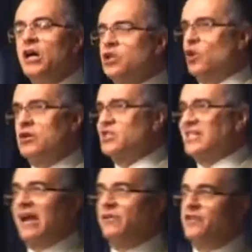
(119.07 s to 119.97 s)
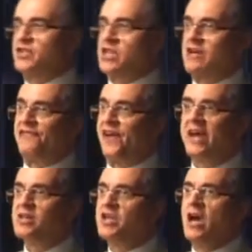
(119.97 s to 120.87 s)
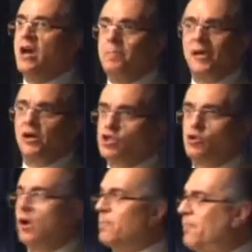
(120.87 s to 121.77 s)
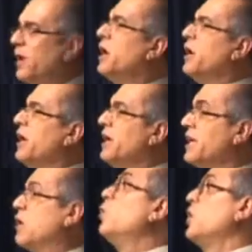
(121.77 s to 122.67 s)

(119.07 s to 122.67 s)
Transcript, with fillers: Don't stay on the surface, because you'll you